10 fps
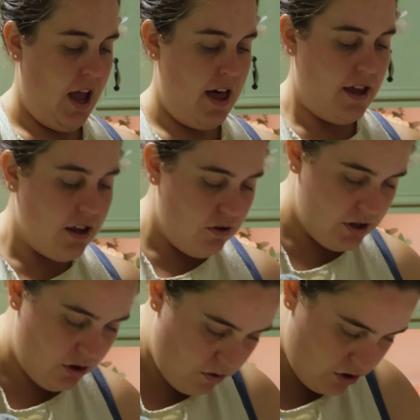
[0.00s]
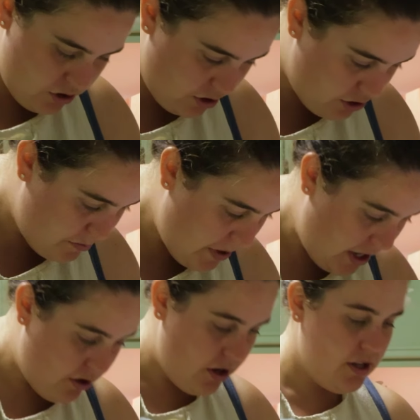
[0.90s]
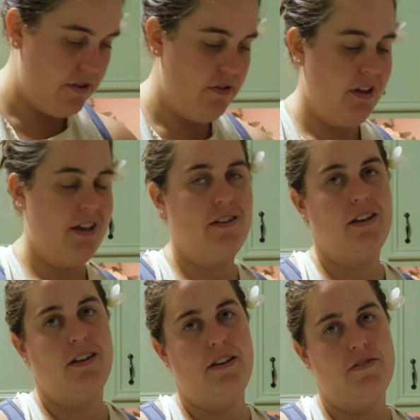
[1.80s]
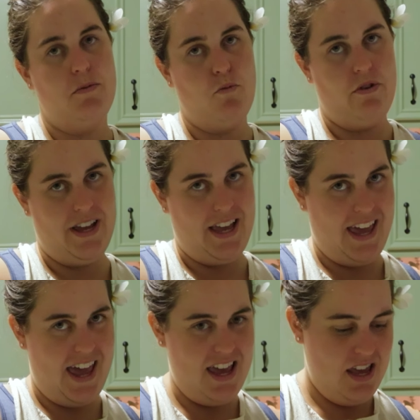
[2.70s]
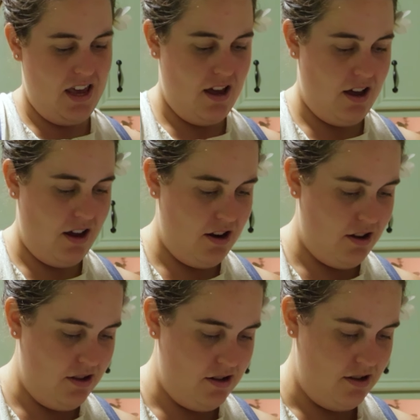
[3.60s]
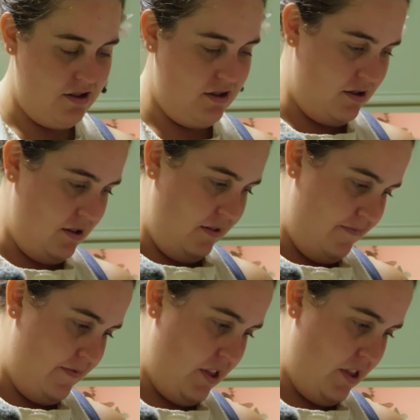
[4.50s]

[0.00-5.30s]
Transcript: I like using cornstarch in baked goods. I feel like it gives it more like a cakey kind of consistency.